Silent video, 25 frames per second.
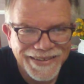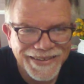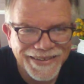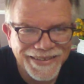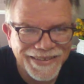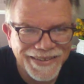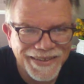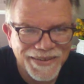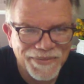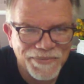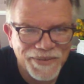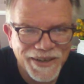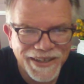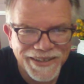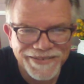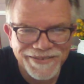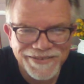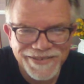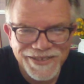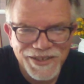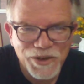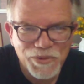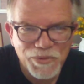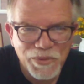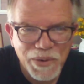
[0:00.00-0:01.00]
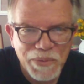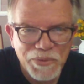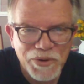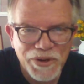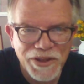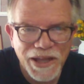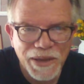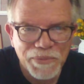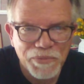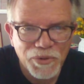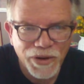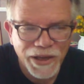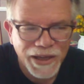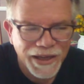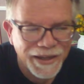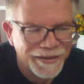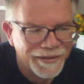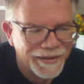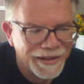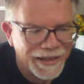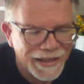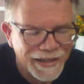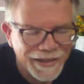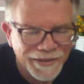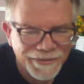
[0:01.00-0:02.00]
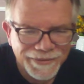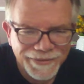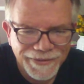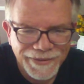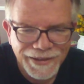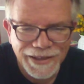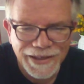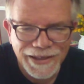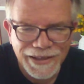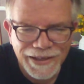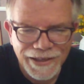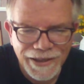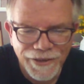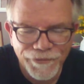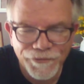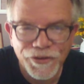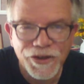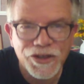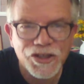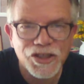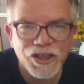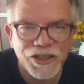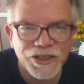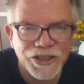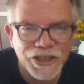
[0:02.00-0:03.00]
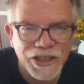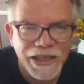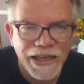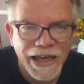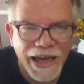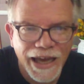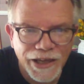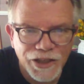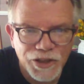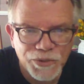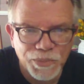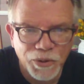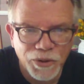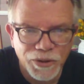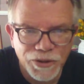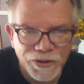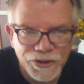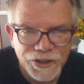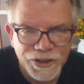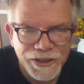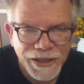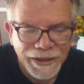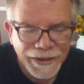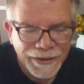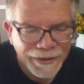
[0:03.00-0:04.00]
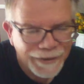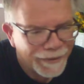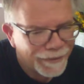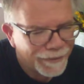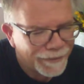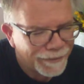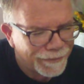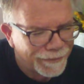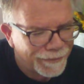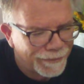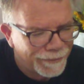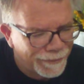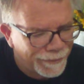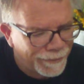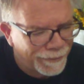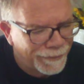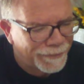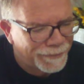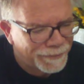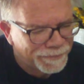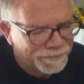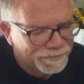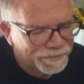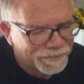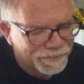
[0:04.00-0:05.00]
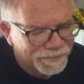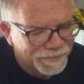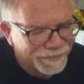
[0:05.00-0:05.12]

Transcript: But you remember they bring in the efficiency experts, the